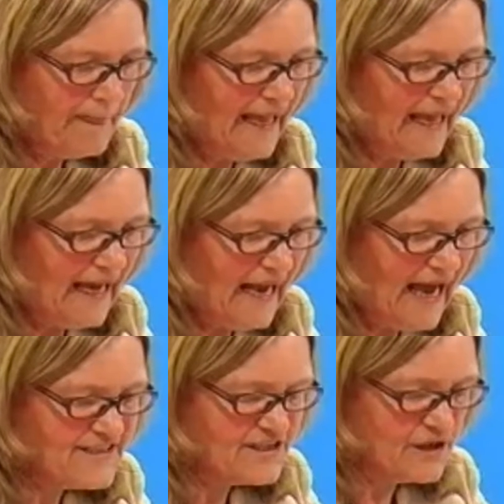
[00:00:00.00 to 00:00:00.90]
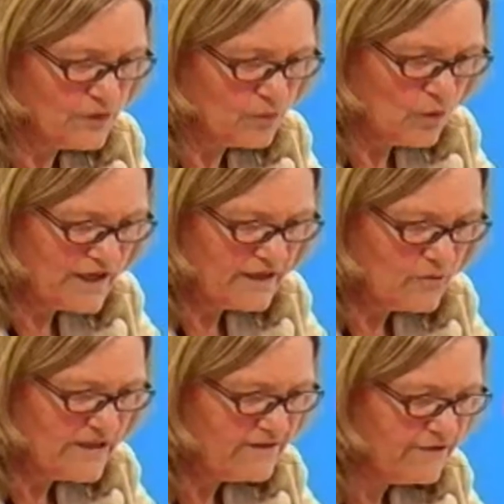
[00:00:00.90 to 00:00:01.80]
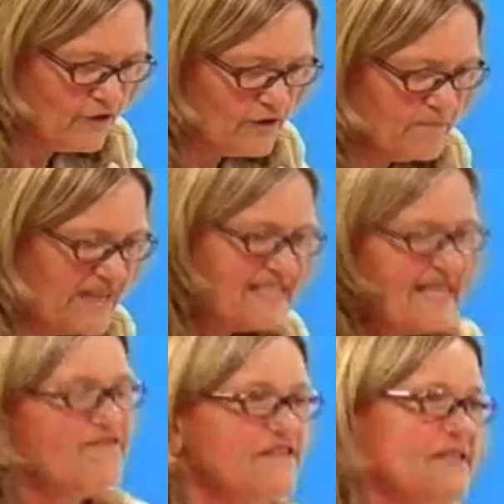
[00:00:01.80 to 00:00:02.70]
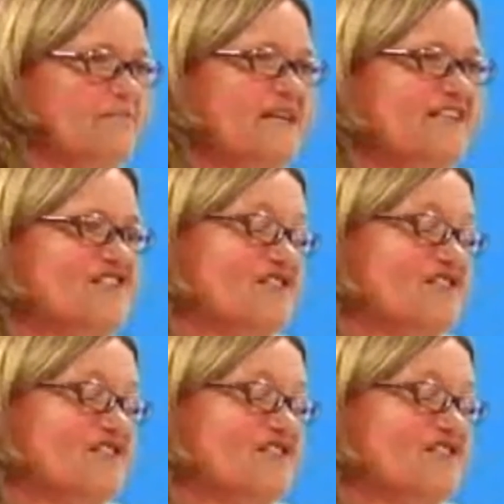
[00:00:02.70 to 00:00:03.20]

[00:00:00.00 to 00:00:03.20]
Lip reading: and another one, we had fallen by 17 places.